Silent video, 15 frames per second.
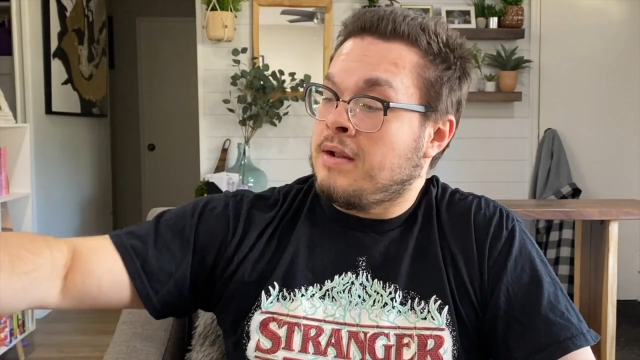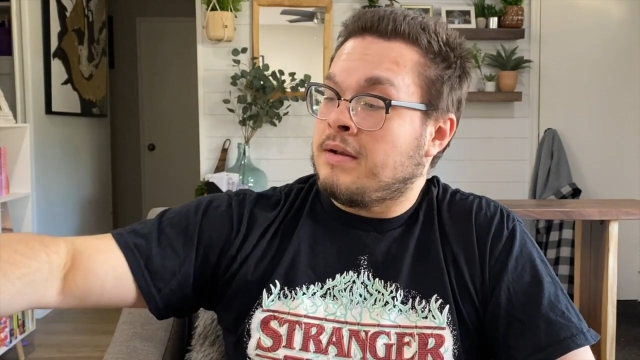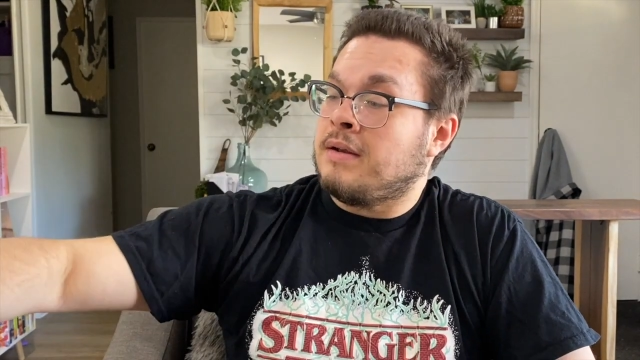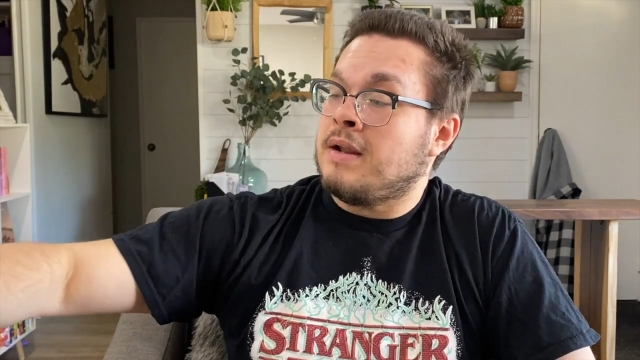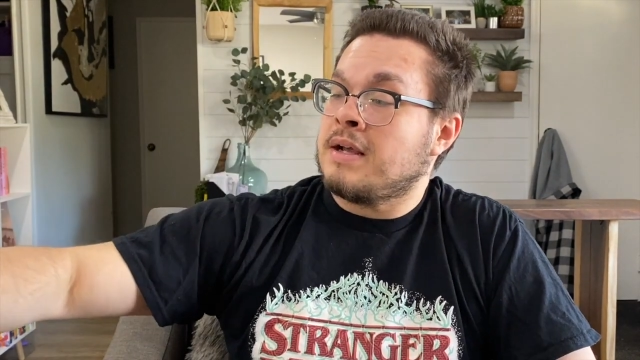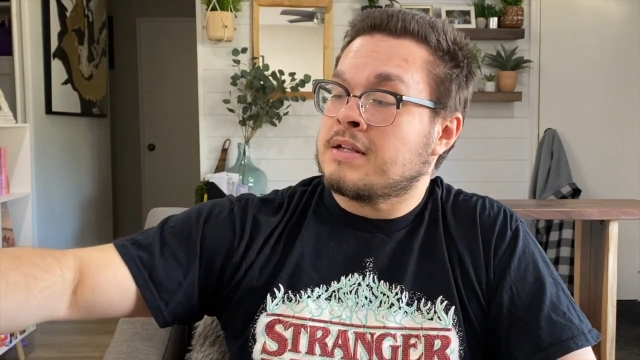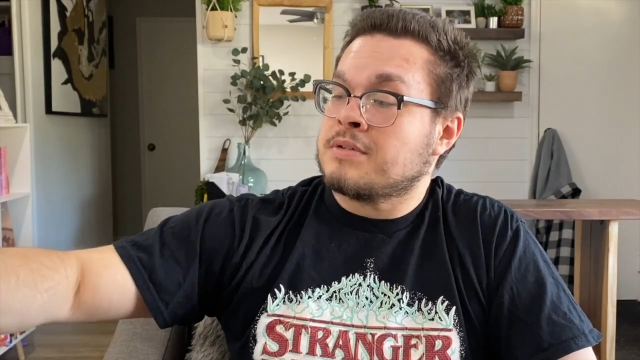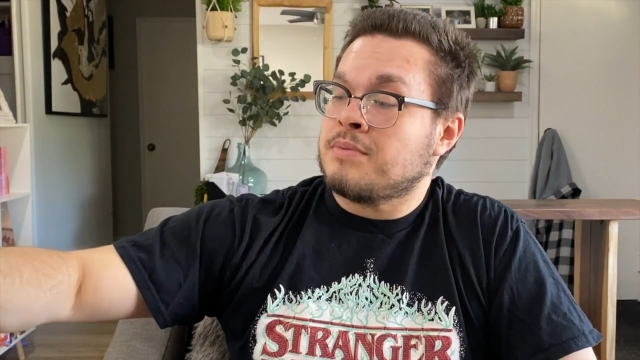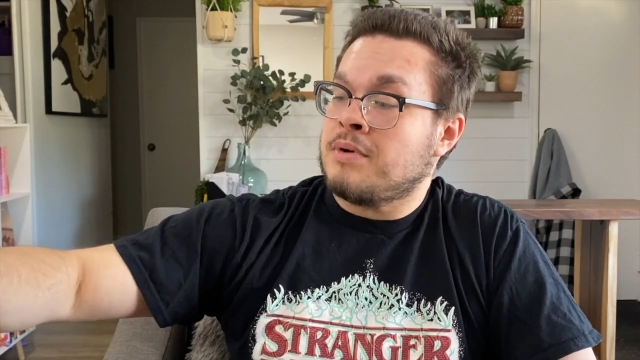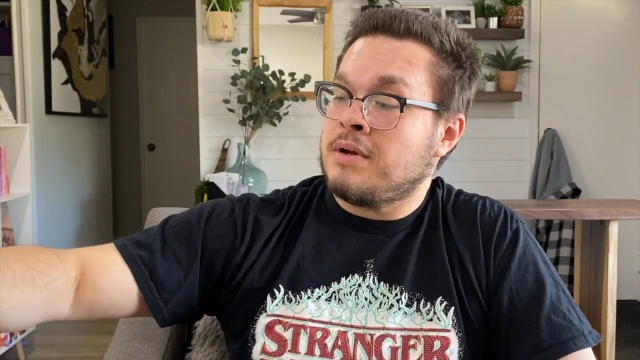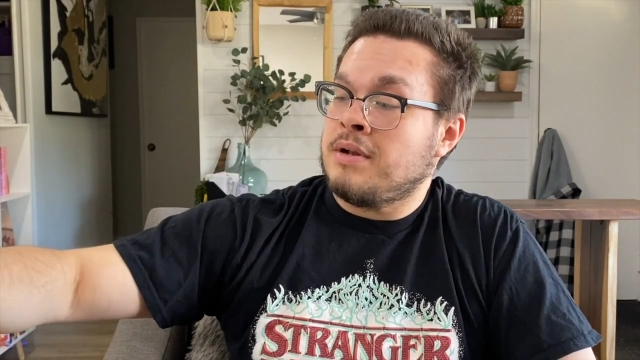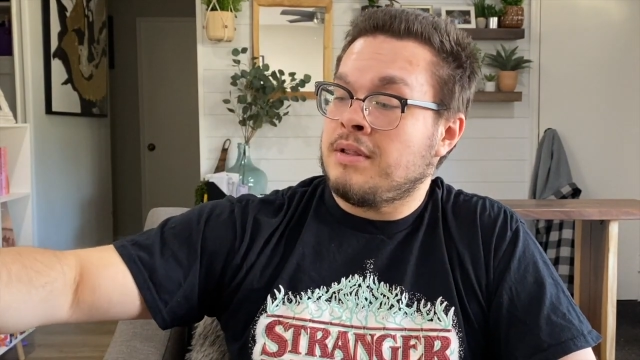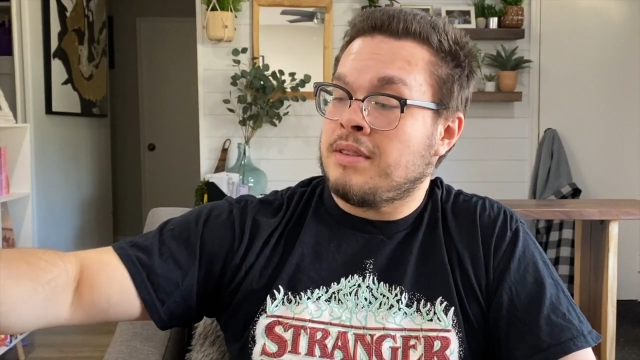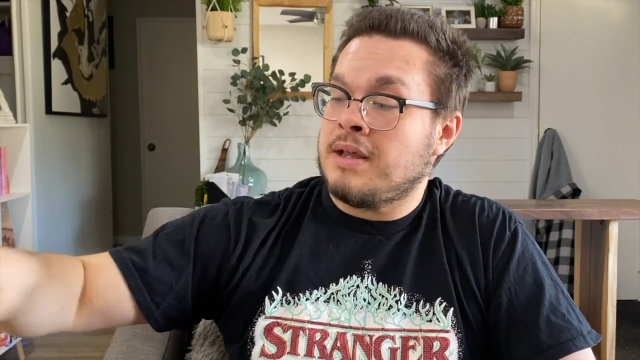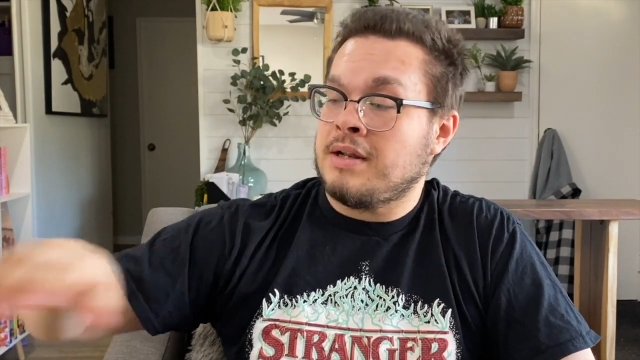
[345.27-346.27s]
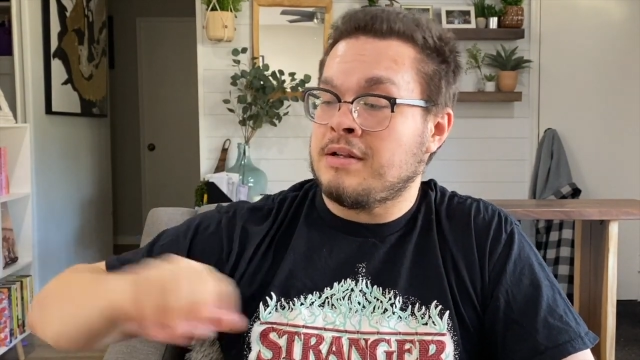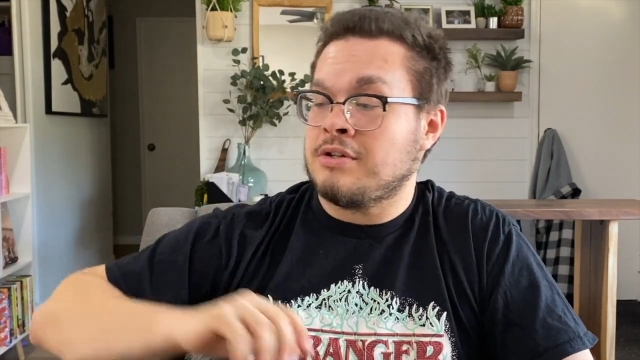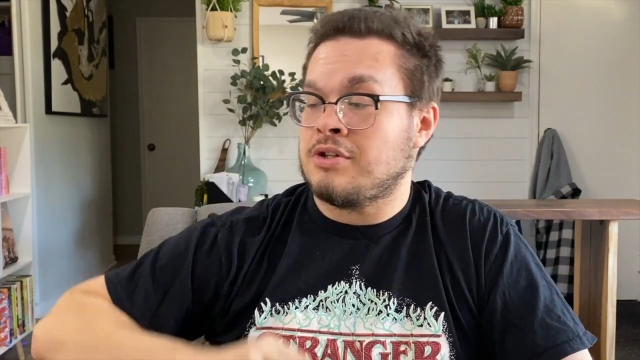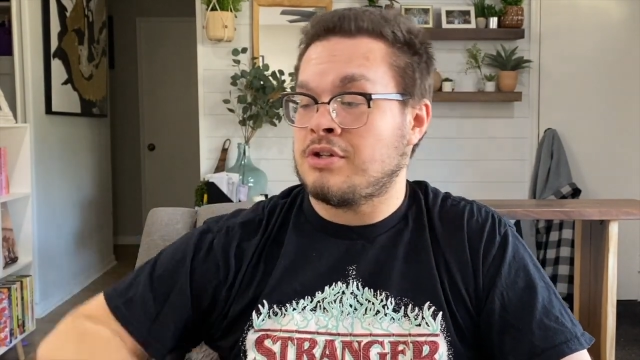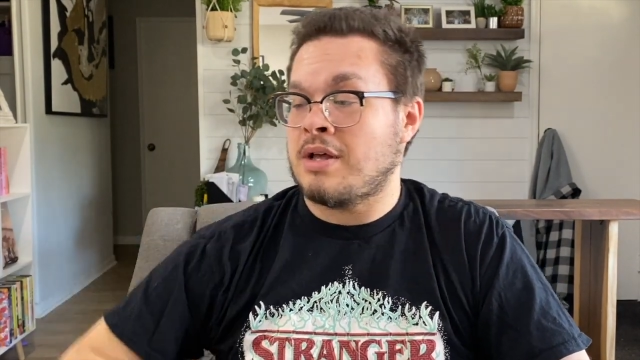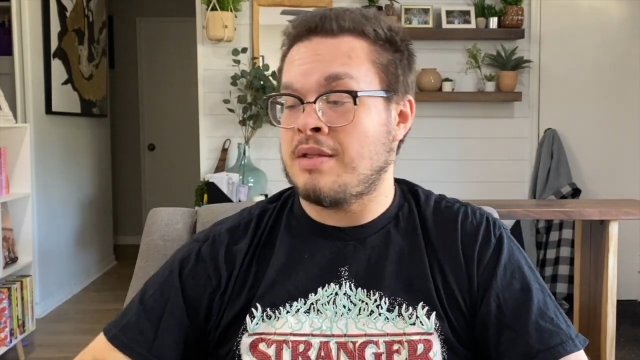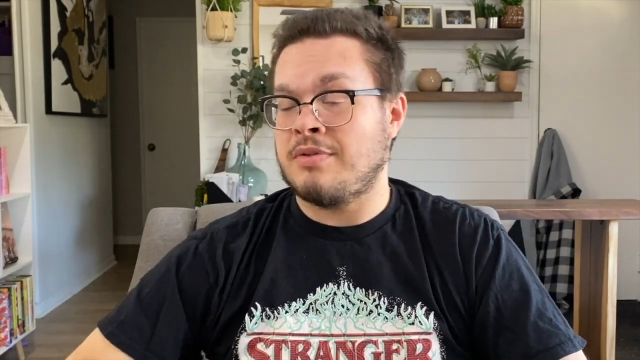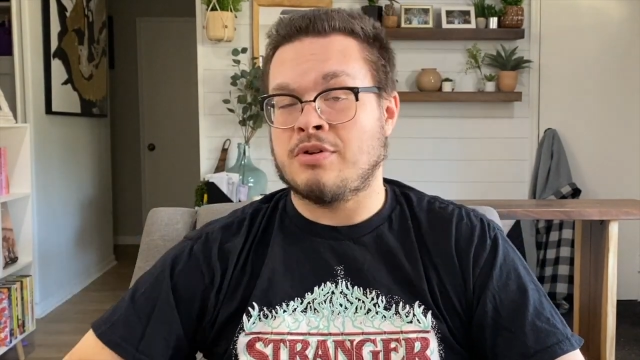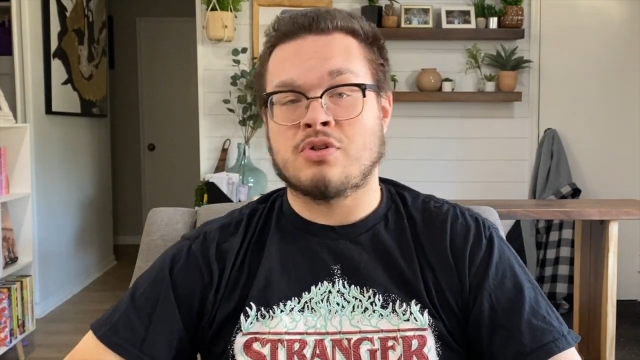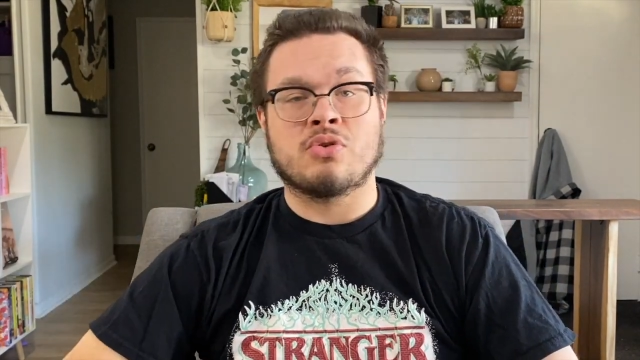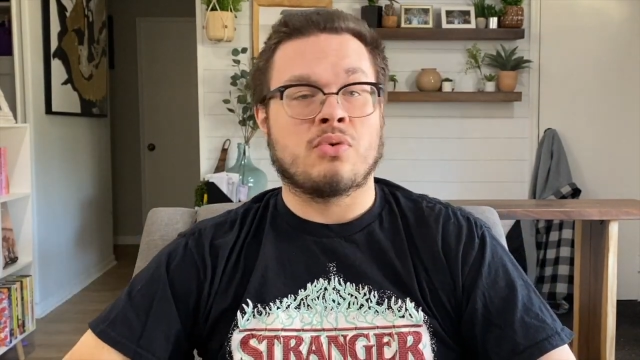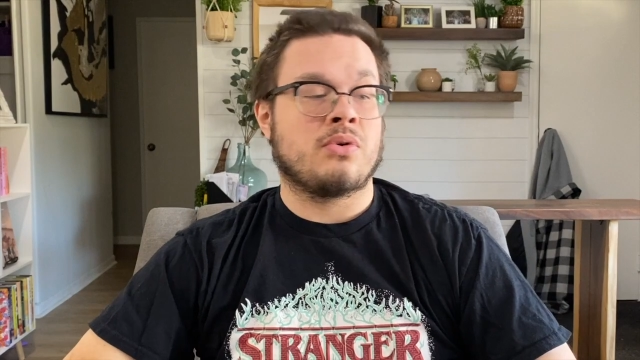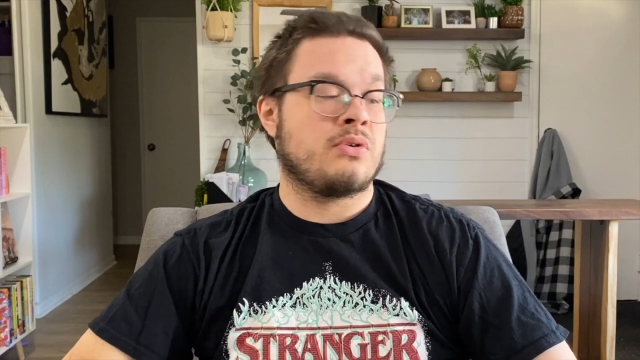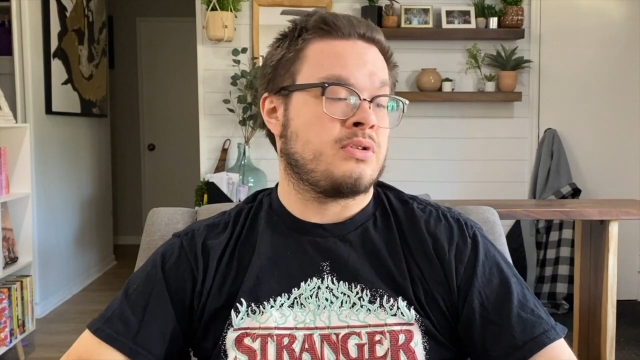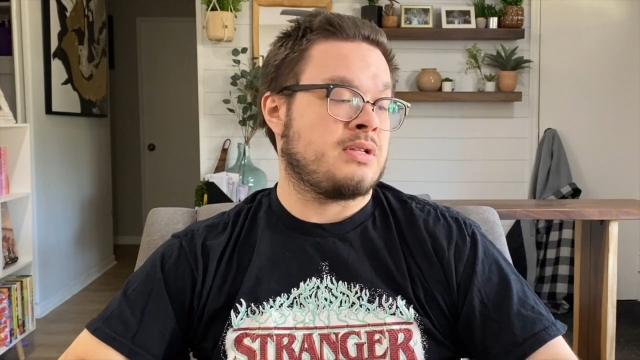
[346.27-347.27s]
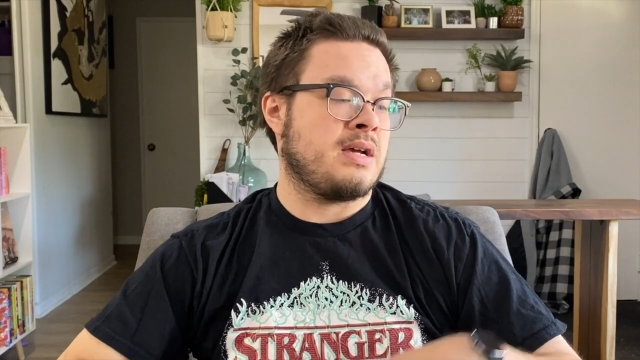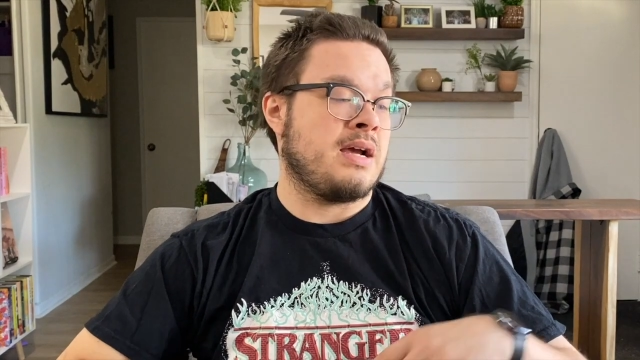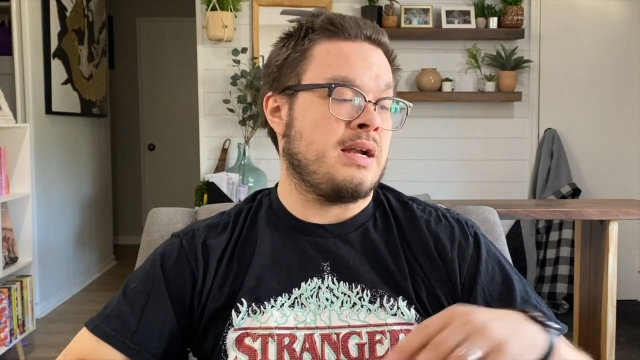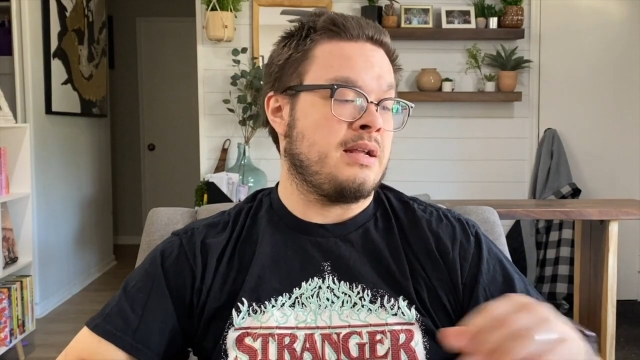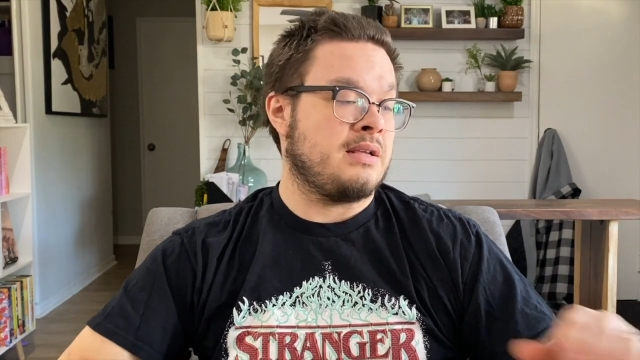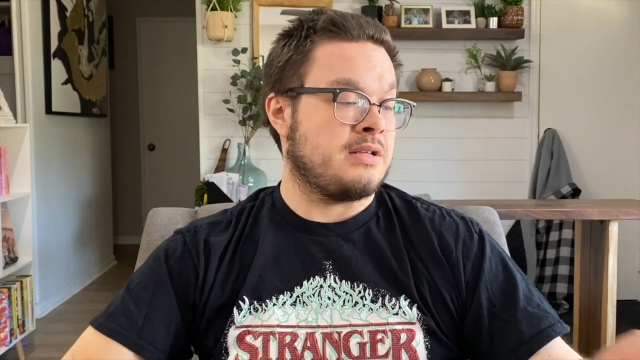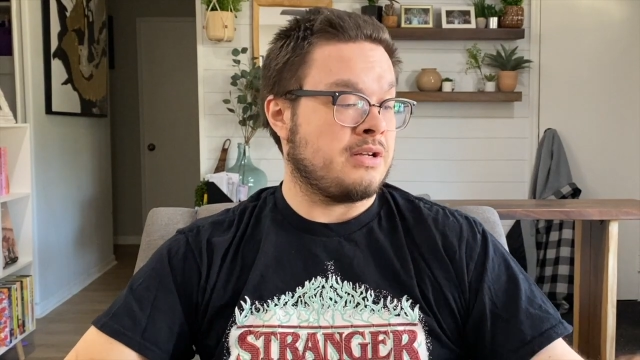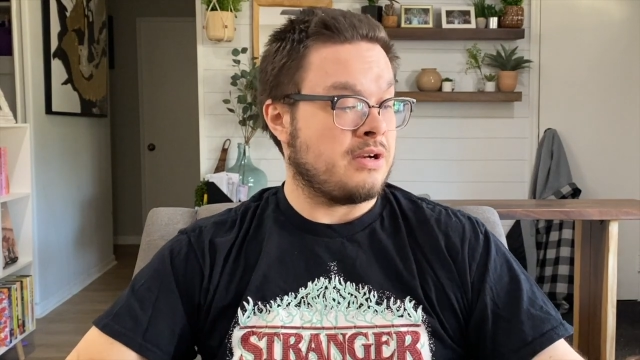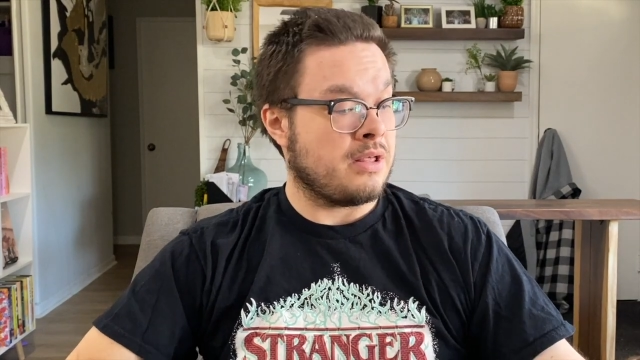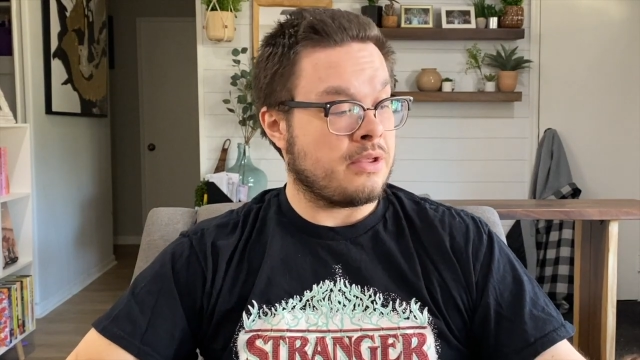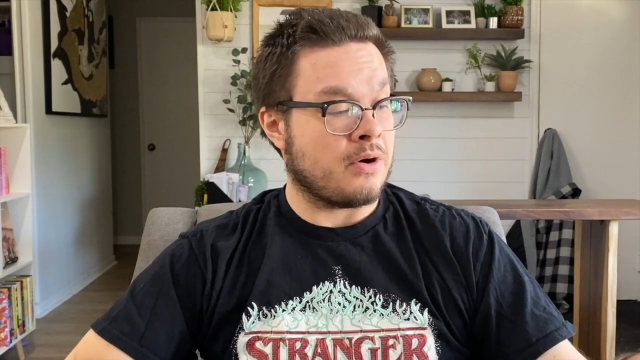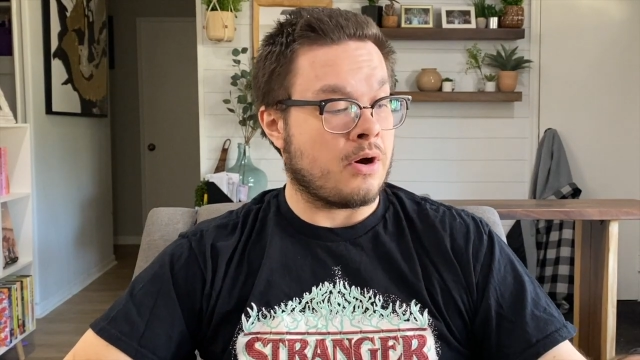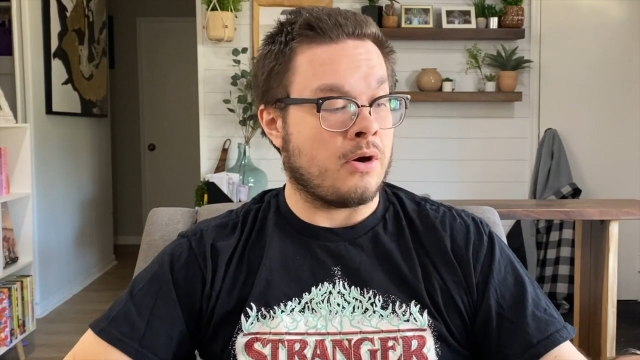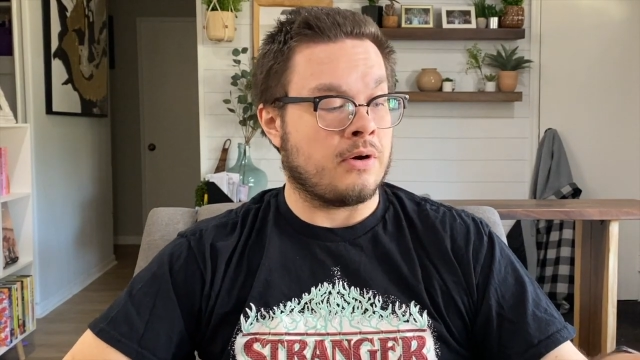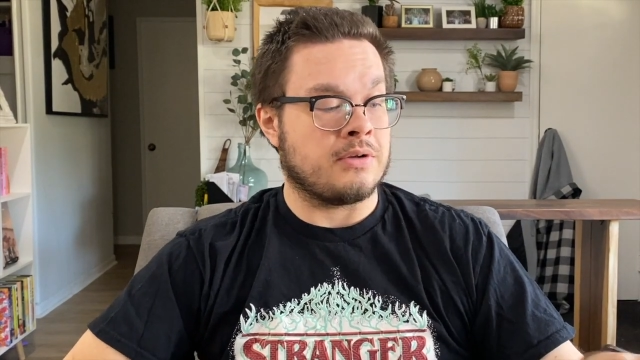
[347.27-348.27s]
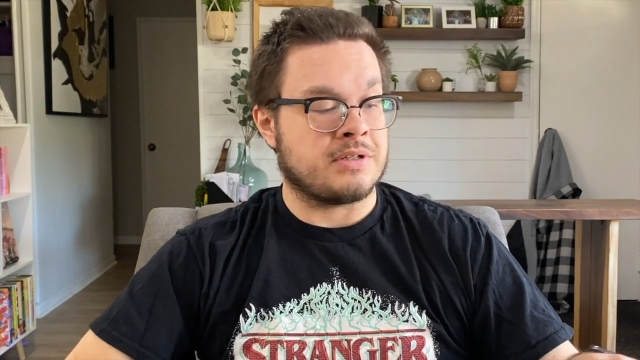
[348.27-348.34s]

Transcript: Next one that is on the shorter side is another R.L.